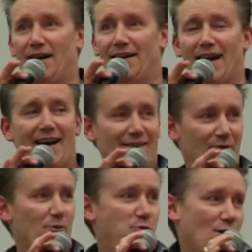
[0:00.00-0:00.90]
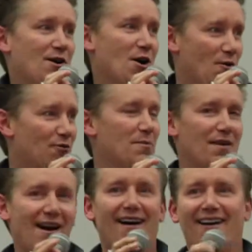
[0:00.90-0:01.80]
and we'll go from
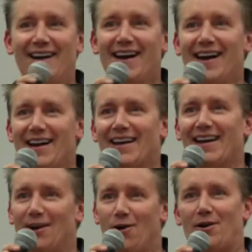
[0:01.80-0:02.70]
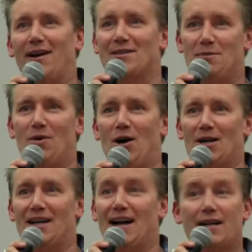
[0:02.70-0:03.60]
there. It can get all kinds of
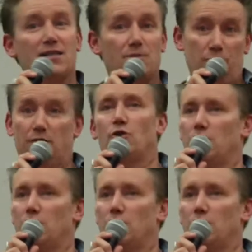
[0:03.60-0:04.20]
bawdy, and I can, look,